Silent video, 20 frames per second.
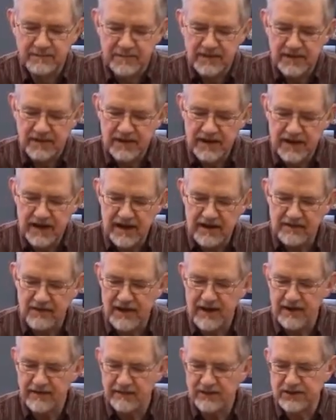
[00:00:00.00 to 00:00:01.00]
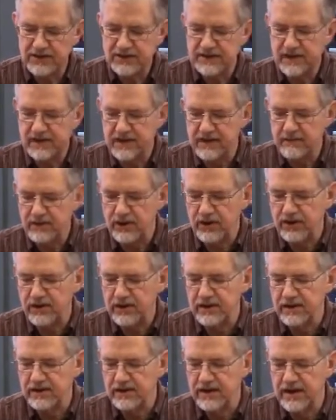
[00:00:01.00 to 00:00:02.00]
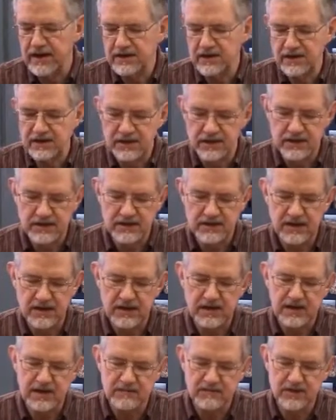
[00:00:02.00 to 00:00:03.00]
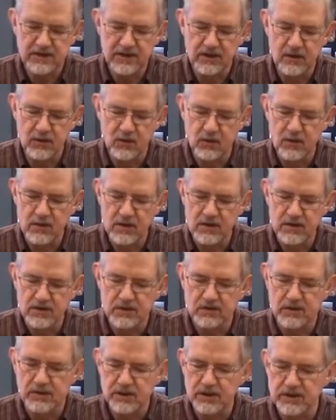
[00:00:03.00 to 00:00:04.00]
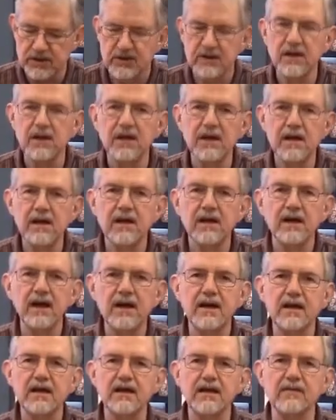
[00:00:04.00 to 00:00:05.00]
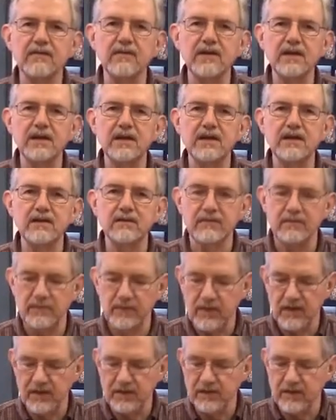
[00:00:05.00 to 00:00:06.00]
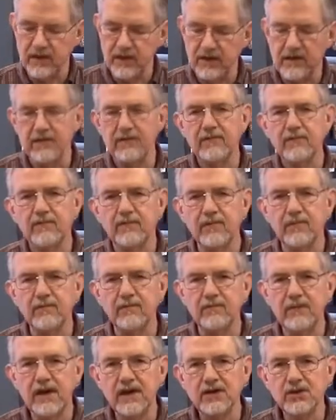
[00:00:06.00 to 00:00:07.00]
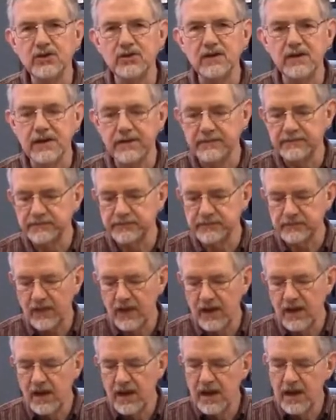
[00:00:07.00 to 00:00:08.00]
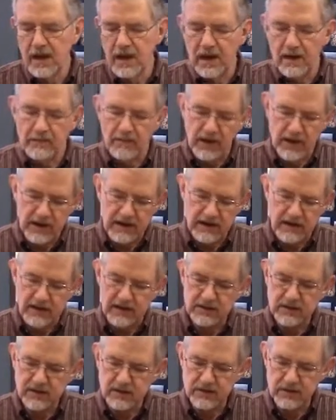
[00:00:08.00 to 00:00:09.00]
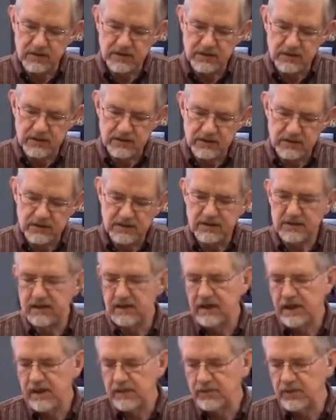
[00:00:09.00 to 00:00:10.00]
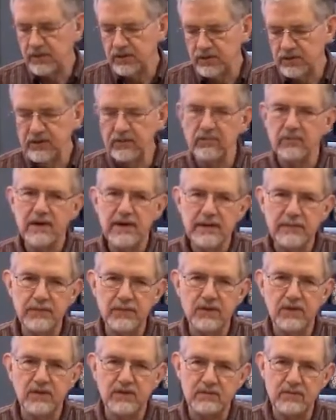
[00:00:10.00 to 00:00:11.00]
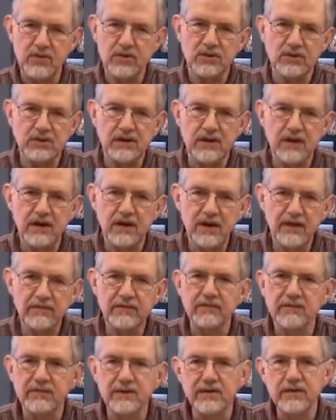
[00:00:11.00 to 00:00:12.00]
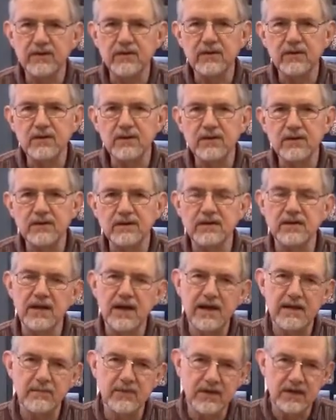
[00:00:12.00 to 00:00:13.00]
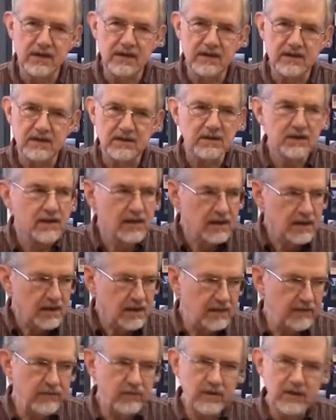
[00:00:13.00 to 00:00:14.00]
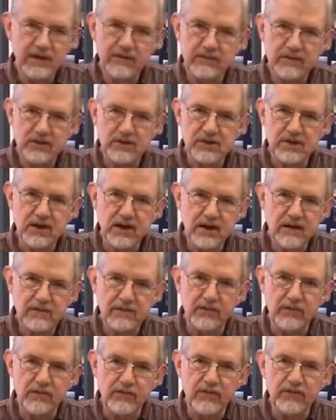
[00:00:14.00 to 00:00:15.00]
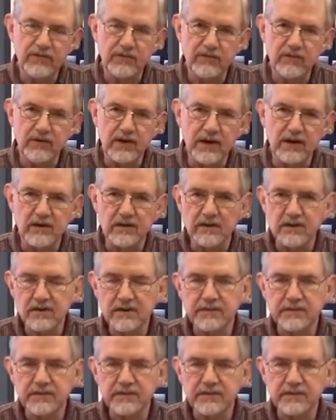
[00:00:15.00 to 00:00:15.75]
that I have a half a stick of butter here. Actually, this stick comes in quarters, which is kind of convenient for measuring. But also notice that I pulled the wrapper mostly off of it earlier today because if you leave it sit out for 3 or 4 hours,